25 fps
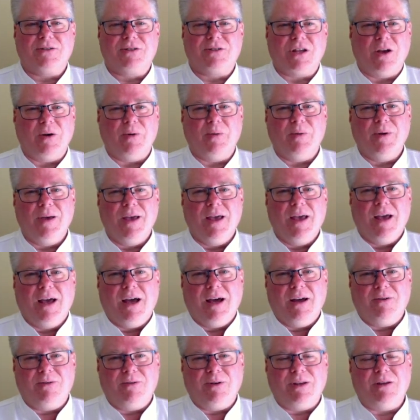So
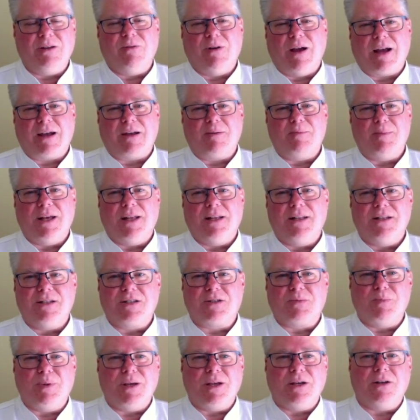I don't really recommend
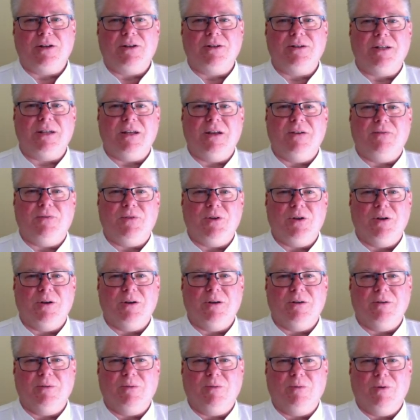this build if
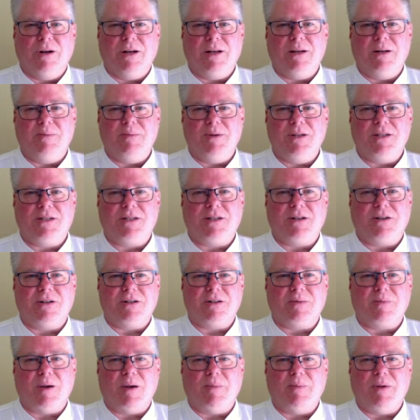you're wanting to be
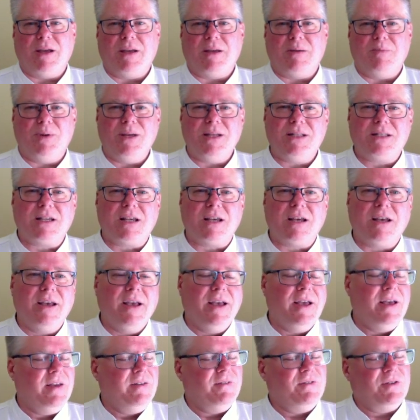serious about making
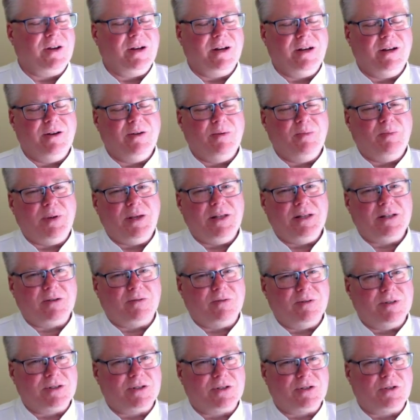pizza. If you're going to do pizza
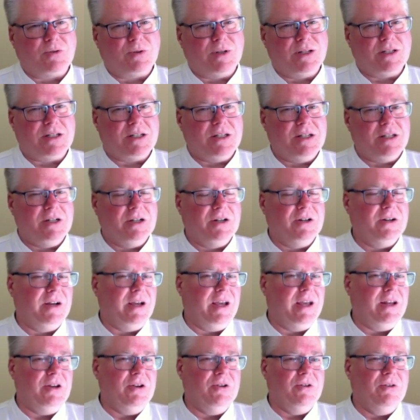once or twice a year
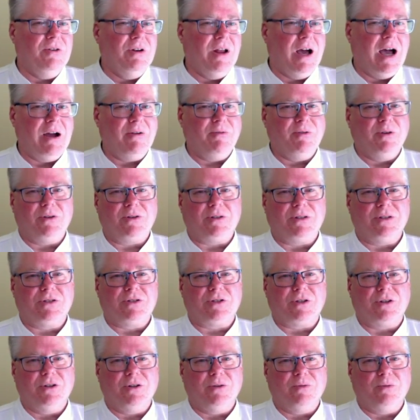and you're not real
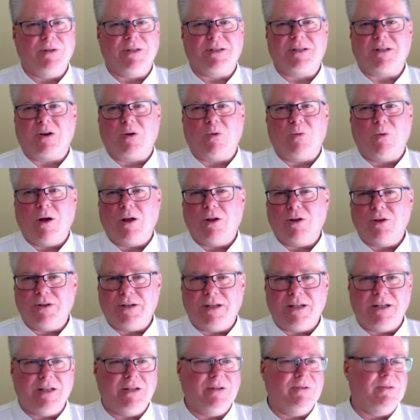concerned with the
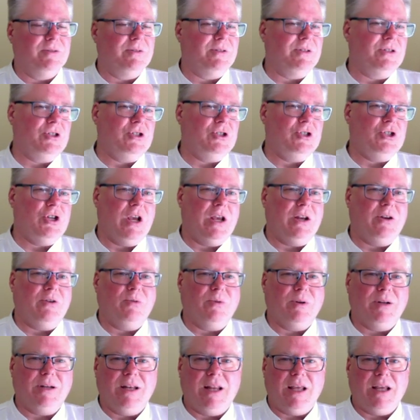quality or the
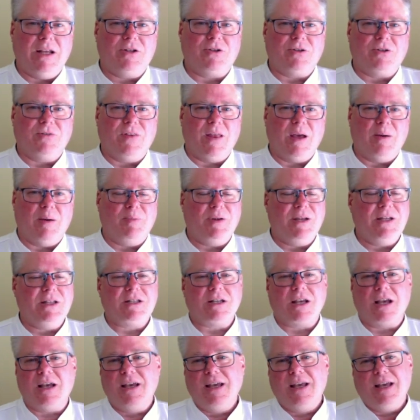genuine nature of that
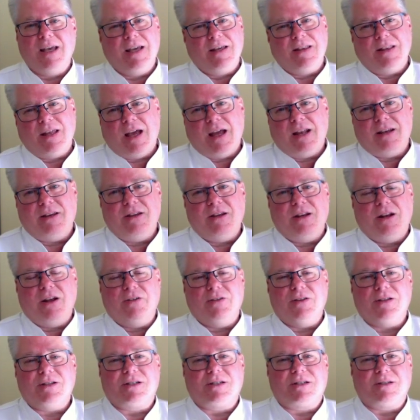pizza, then
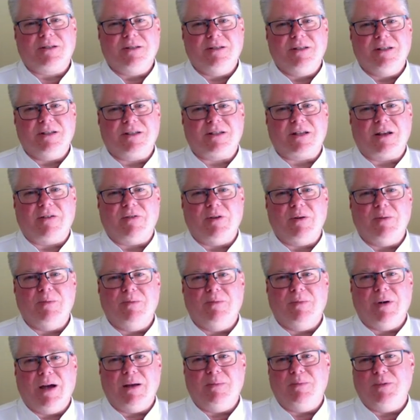this oven
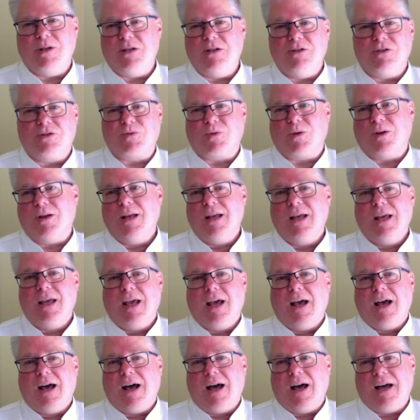might be useful.
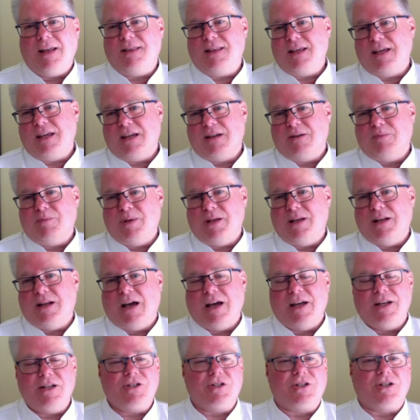I think it'd be
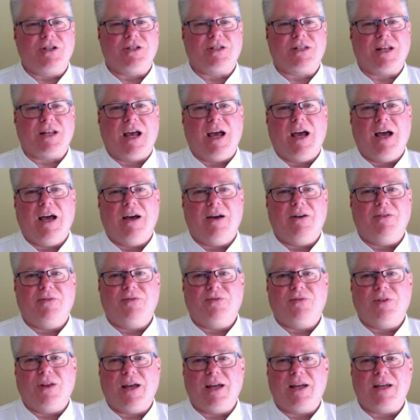nice just to
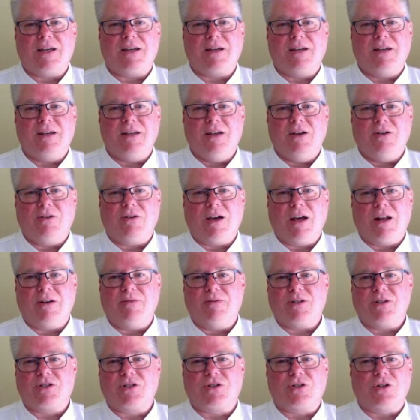have kind
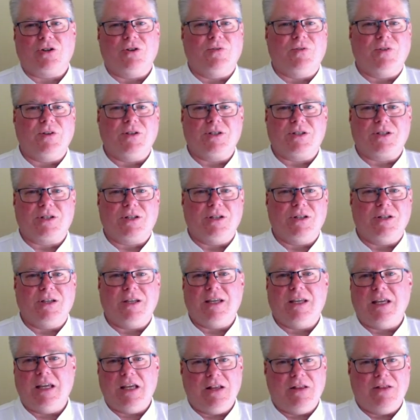of a surface to
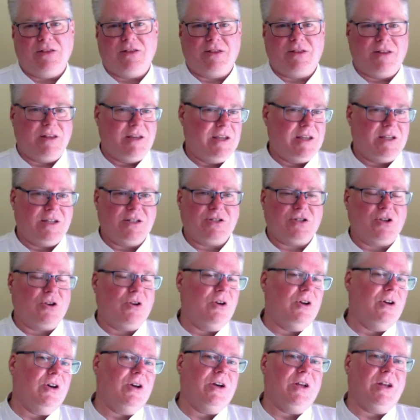heat things
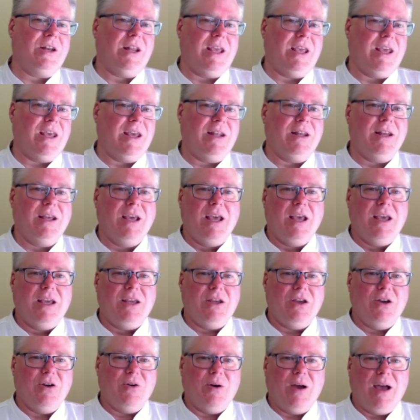on and
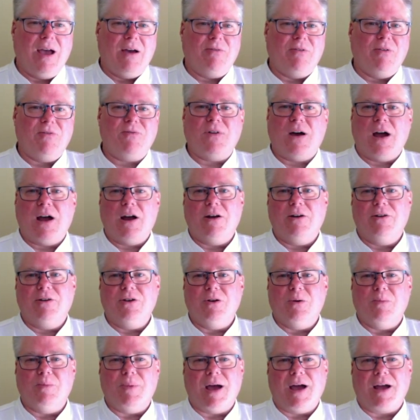have a fire
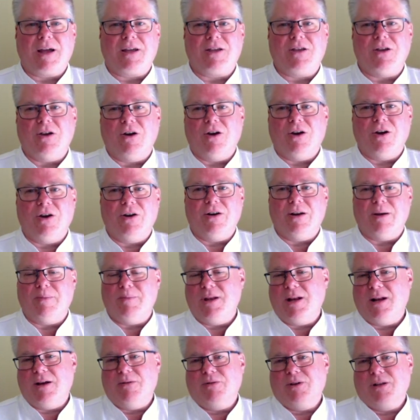in your backyard. I
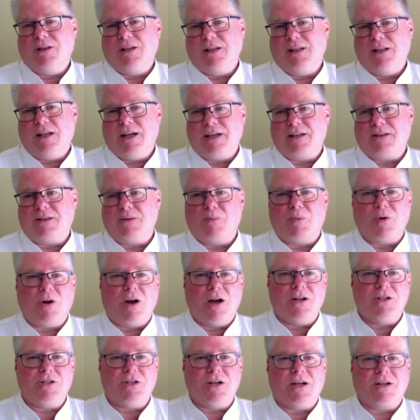mean, I really like the
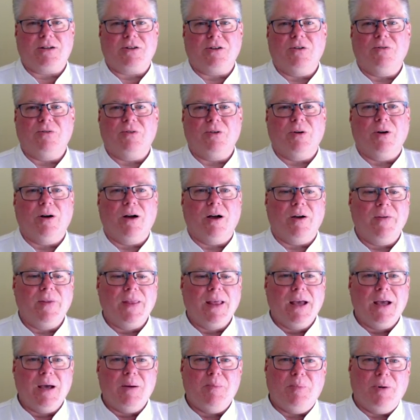project overall,
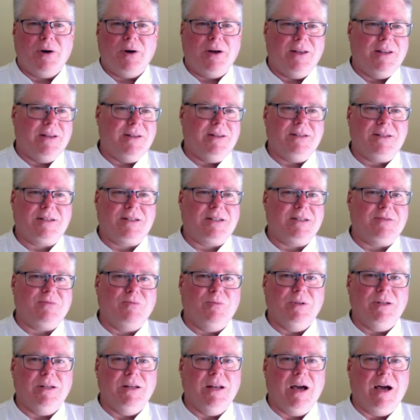but this
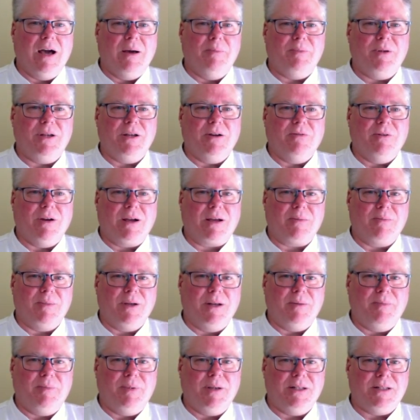would not be a
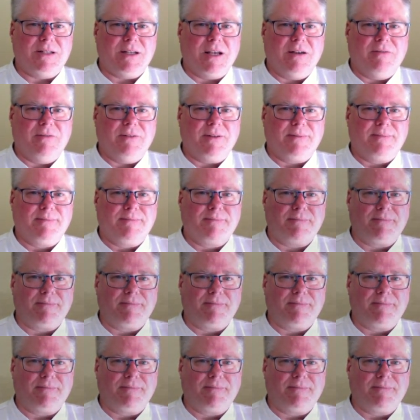recommended pizza oven.